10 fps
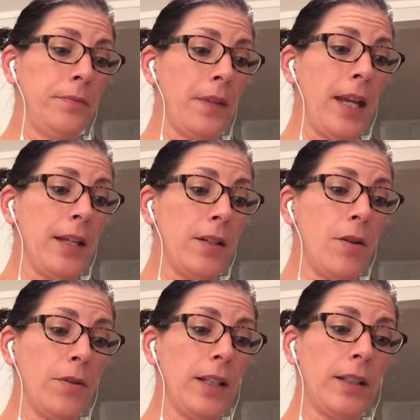had
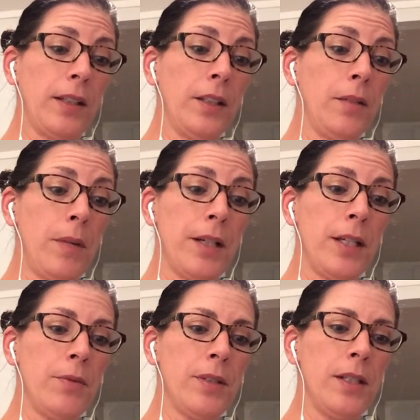known that the little
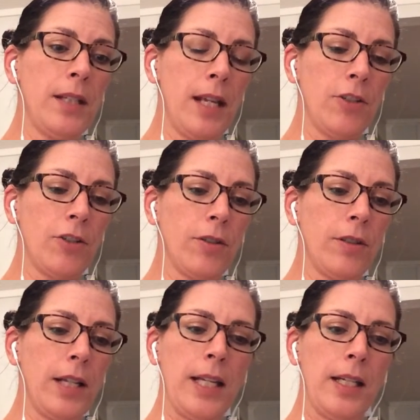monkey was in danger,
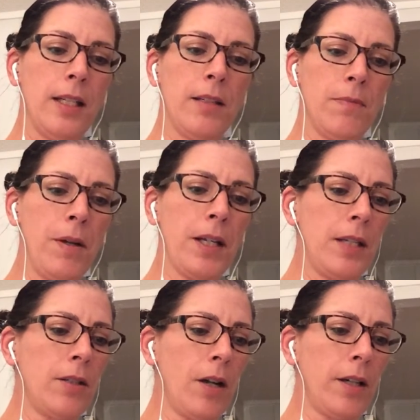and in his
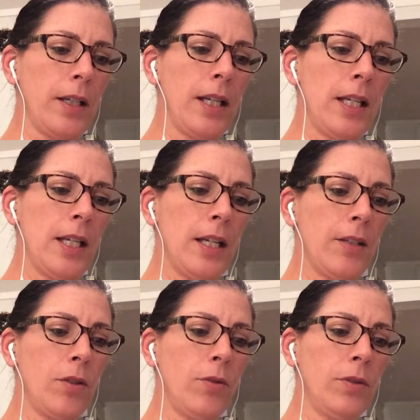monkey talk he
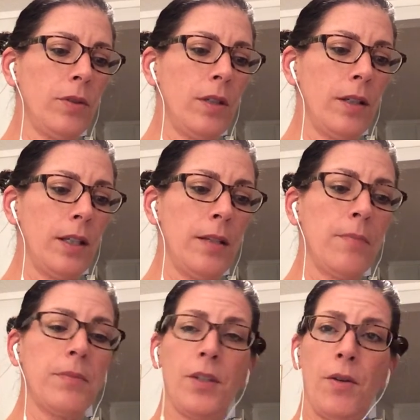had told
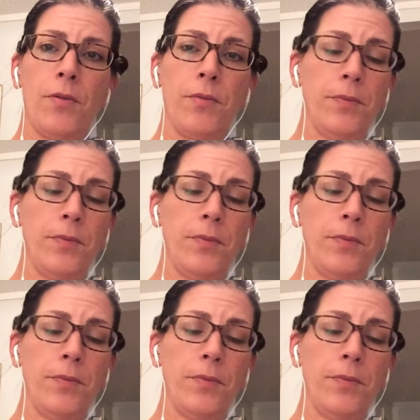him so.